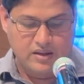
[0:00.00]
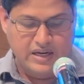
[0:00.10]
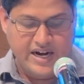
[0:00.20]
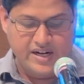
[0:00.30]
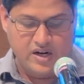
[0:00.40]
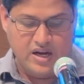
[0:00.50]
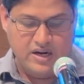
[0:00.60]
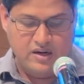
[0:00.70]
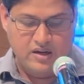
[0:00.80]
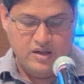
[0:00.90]
later
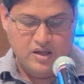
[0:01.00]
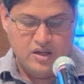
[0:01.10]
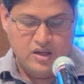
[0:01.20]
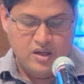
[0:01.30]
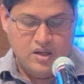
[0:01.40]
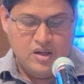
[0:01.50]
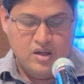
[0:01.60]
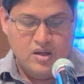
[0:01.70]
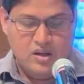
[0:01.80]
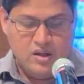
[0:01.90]
on,
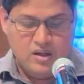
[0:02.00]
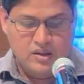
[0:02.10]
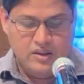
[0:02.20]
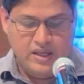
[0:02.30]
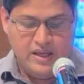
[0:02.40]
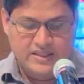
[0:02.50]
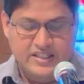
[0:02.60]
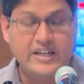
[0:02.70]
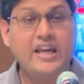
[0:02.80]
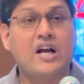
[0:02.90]
the
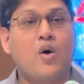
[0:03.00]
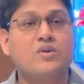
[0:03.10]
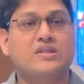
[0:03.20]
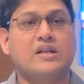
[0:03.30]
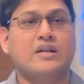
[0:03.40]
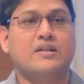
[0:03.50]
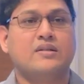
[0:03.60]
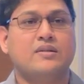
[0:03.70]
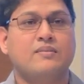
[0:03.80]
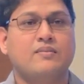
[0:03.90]
city councillor
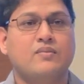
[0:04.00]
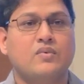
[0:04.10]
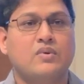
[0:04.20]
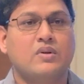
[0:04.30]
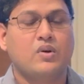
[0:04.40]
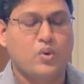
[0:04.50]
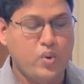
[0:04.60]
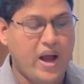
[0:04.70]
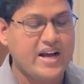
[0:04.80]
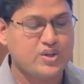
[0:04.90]

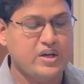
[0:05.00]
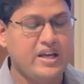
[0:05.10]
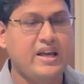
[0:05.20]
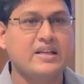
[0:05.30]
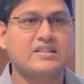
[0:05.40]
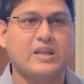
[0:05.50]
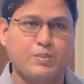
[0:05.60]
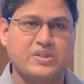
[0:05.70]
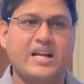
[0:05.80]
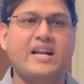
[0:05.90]
who actually
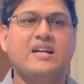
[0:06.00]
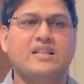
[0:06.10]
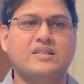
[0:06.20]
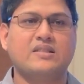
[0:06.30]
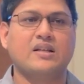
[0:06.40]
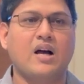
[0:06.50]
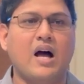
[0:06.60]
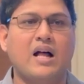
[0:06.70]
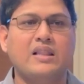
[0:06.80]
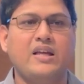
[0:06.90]
subsided
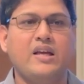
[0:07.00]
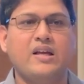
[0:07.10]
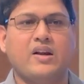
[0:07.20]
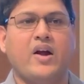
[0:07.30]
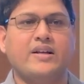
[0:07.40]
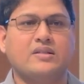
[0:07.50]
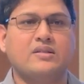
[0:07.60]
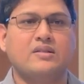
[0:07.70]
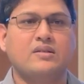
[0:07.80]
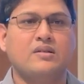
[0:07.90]
all the
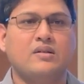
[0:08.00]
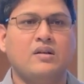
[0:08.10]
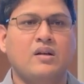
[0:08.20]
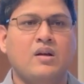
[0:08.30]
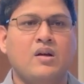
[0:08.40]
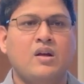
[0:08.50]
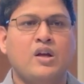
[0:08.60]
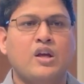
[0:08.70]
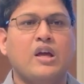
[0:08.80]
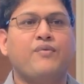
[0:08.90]
rites.
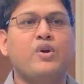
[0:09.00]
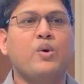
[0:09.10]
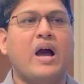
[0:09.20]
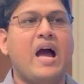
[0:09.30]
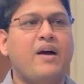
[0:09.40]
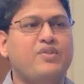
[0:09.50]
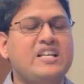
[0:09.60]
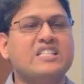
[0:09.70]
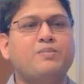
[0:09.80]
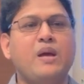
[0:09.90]
If you have,
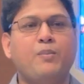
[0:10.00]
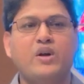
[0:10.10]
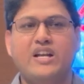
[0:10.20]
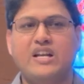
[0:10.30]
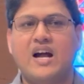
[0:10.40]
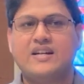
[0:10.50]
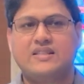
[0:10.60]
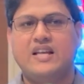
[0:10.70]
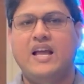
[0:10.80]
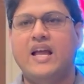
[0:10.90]
these people did not
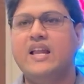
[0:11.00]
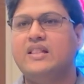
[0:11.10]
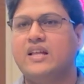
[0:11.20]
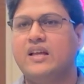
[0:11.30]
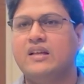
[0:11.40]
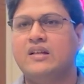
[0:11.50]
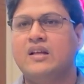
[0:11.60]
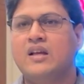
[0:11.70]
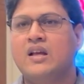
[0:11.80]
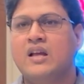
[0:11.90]
say anything.
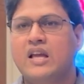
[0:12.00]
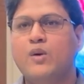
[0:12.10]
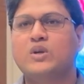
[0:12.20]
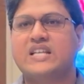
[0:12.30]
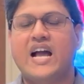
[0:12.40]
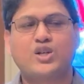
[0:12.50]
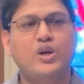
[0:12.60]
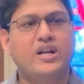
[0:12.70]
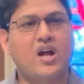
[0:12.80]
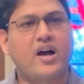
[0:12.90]
He was
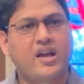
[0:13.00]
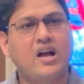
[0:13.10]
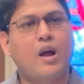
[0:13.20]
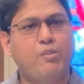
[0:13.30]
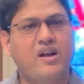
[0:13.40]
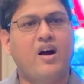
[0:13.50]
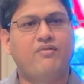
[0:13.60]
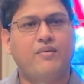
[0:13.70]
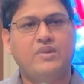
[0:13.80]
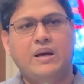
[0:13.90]
actually talking on
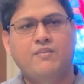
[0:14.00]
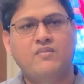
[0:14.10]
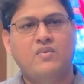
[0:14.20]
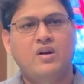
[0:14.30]
behalf of them